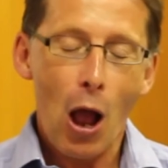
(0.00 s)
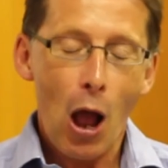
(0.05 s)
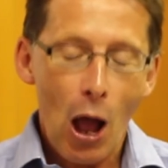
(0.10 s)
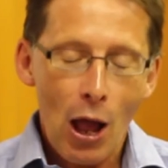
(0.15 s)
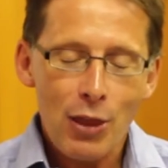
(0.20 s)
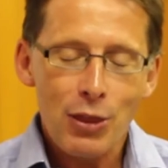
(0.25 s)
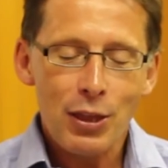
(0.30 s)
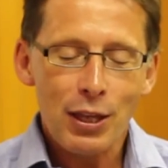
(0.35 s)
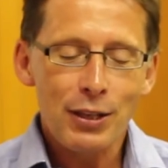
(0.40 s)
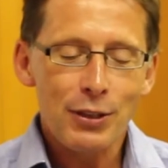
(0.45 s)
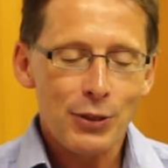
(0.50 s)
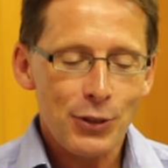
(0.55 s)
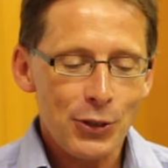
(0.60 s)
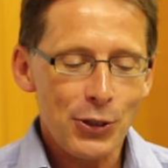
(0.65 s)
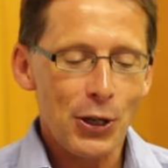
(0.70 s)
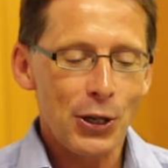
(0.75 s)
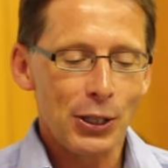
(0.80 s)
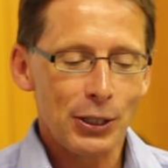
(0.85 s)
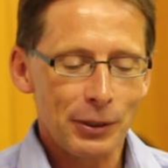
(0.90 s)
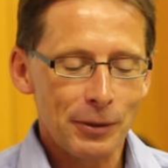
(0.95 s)
I think
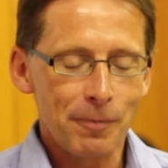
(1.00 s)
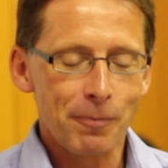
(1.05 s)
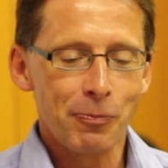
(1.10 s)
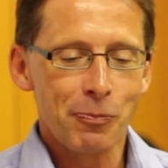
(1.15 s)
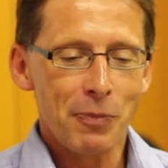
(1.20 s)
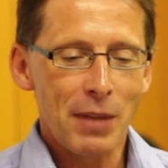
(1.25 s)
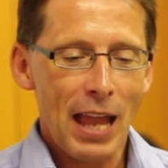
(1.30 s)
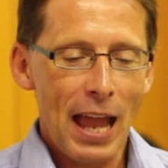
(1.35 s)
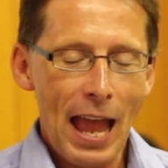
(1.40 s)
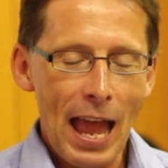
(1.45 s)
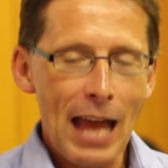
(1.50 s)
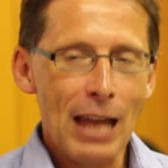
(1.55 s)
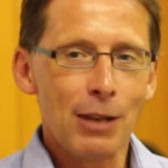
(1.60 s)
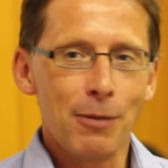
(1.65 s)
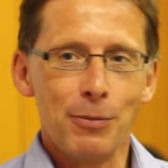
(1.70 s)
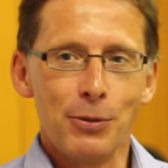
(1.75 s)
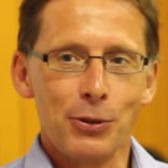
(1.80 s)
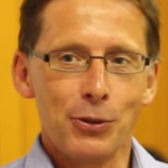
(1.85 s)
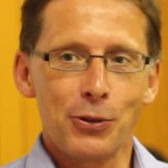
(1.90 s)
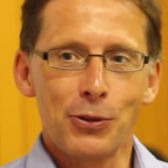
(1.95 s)
certain
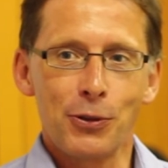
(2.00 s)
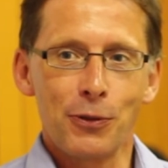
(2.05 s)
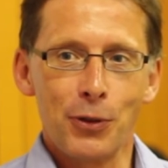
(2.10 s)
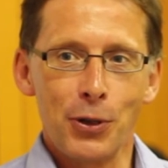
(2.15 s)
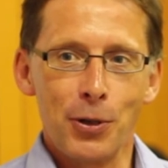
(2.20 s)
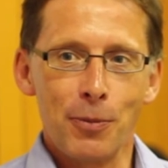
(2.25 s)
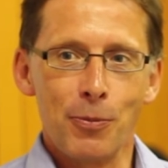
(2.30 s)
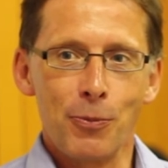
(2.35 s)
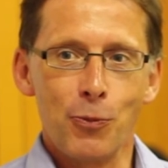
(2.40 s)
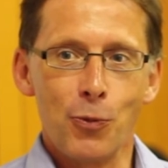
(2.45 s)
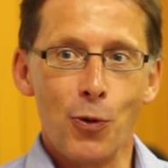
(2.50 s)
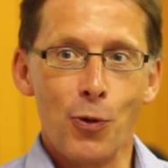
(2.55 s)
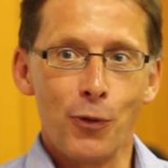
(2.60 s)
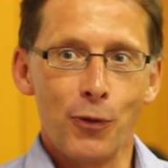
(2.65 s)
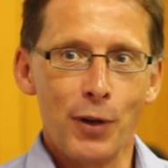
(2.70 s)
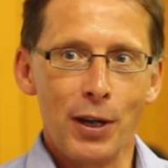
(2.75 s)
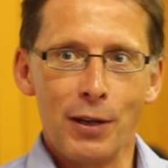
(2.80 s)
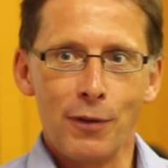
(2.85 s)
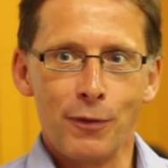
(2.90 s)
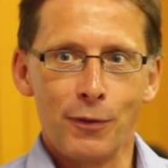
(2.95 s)
elements of urban
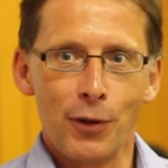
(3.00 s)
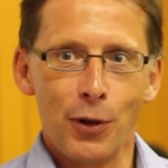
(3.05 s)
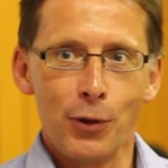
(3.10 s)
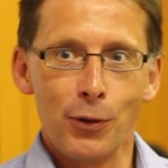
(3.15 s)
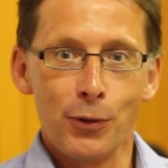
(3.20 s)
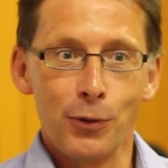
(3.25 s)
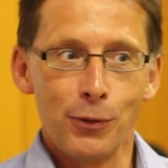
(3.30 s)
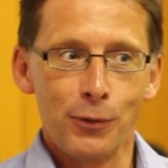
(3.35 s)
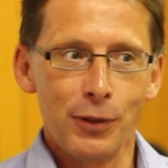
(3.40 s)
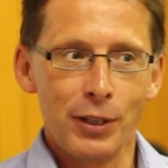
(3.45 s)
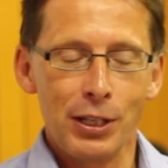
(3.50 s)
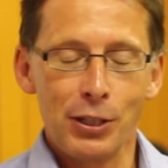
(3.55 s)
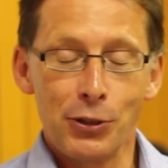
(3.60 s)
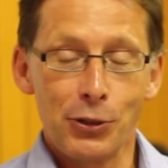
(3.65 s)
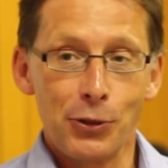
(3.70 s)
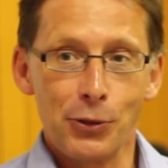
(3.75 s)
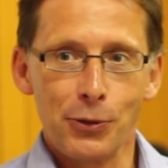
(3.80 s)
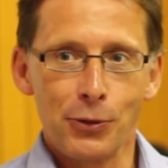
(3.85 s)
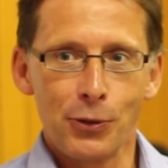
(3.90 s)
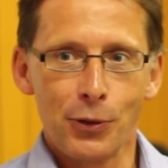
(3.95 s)
warfare involve
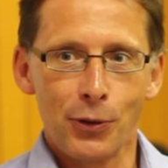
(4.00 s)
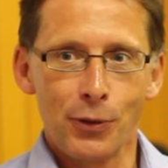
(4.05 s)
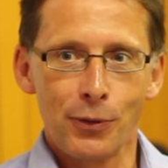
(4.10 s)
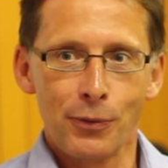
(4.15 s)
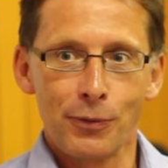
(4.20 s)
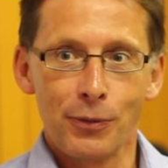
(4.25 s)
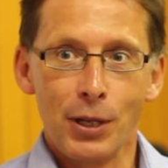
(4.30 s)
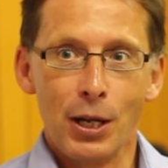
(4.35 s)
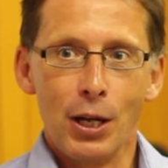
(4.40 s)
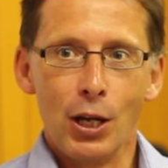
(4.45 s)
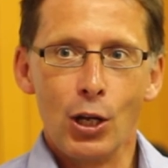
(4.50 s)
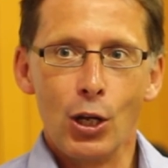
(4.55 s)
issues of